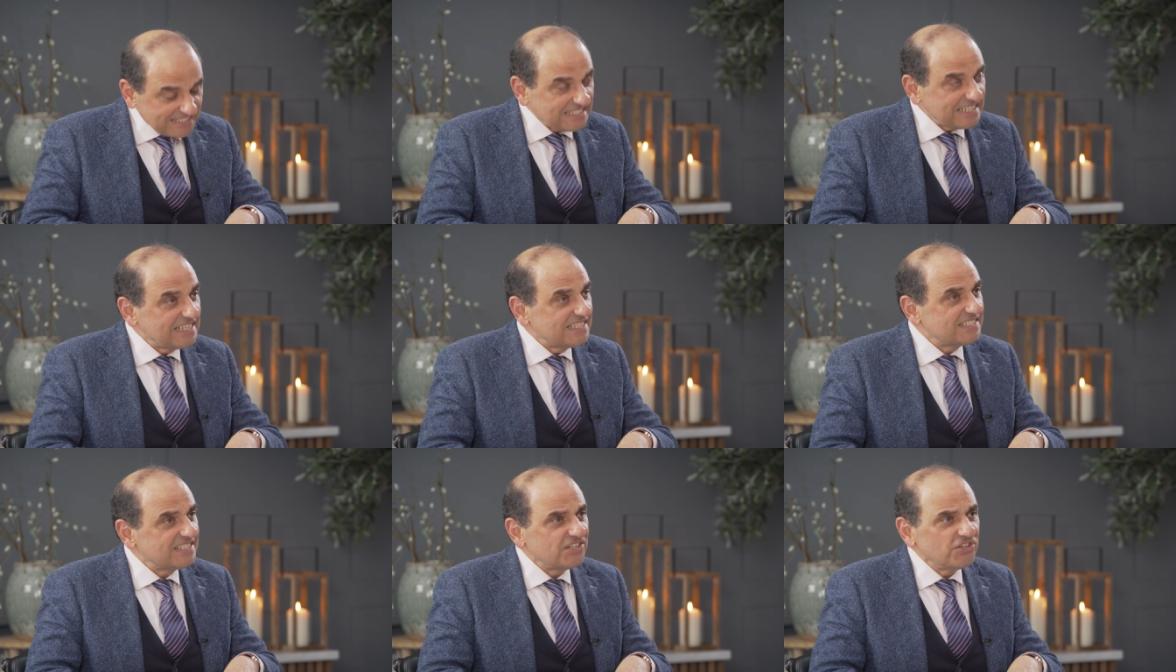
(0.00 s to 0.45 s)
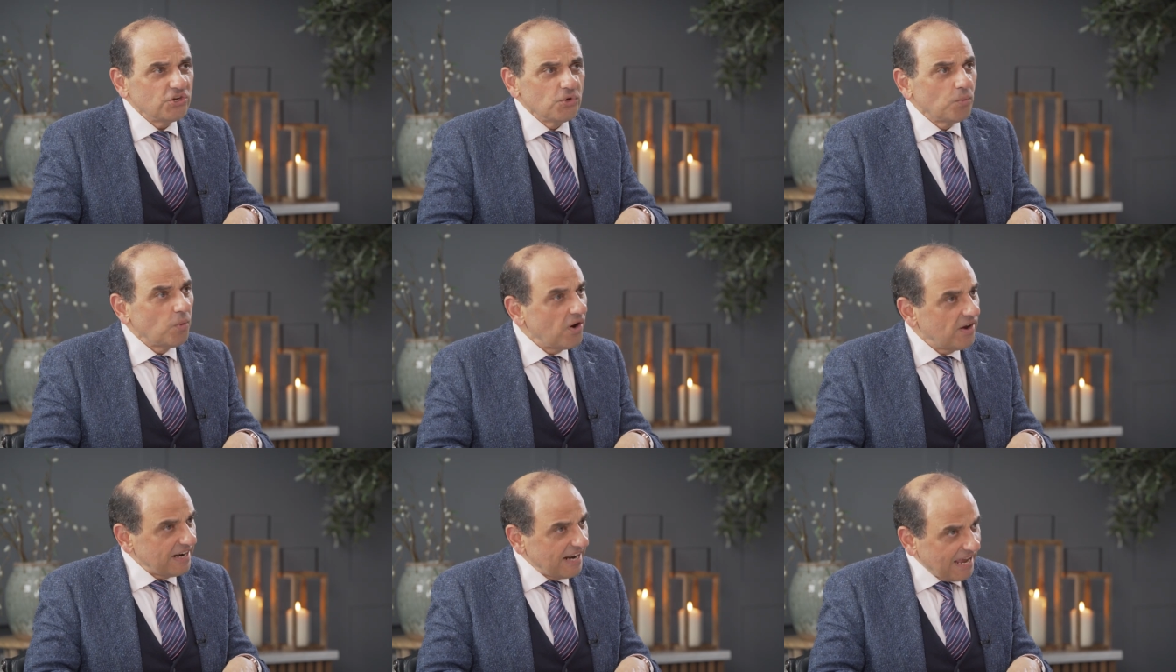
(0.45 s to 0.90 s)
season, you
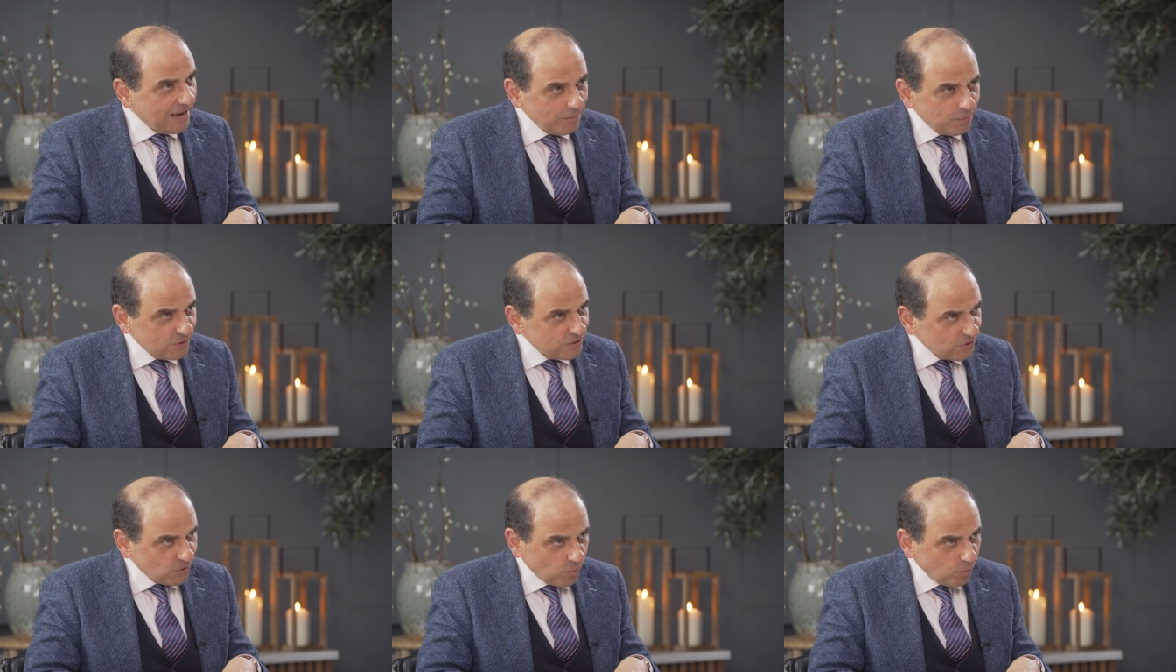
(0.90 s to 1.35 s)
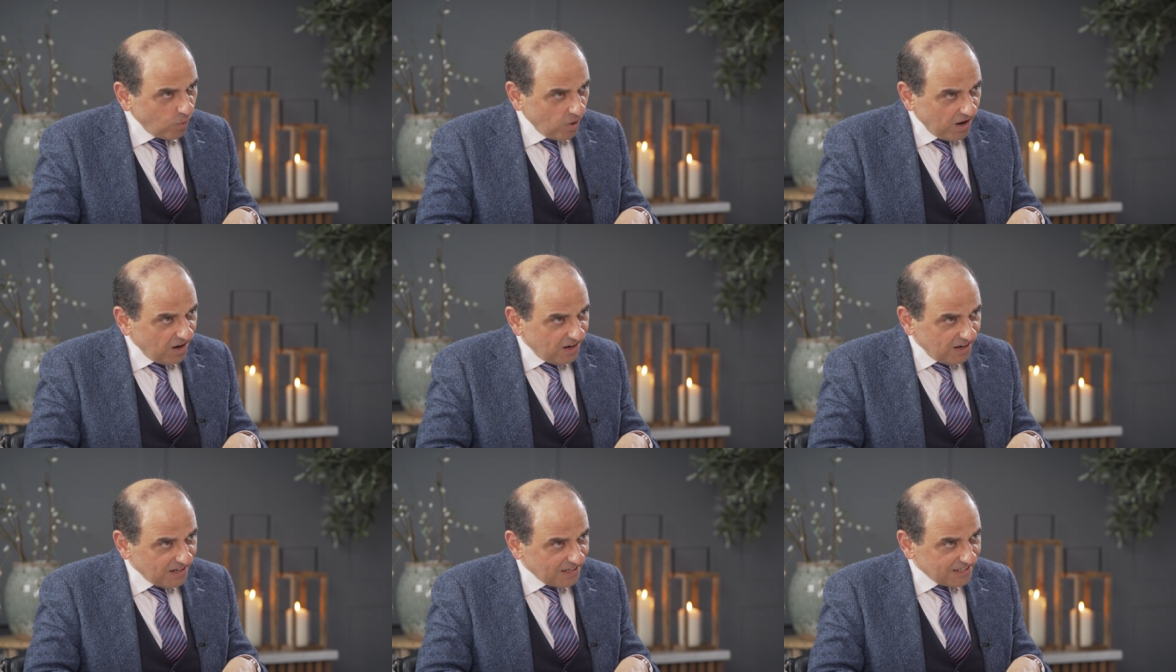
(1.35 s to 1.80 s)
weren't able to
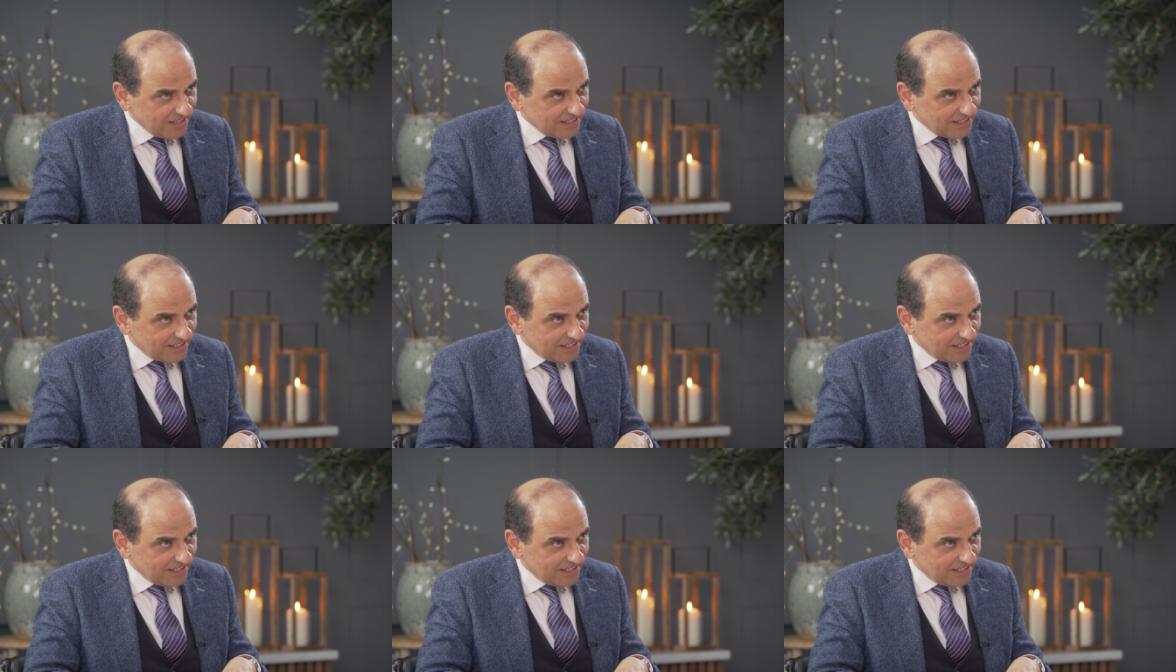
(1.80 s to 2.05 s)
work?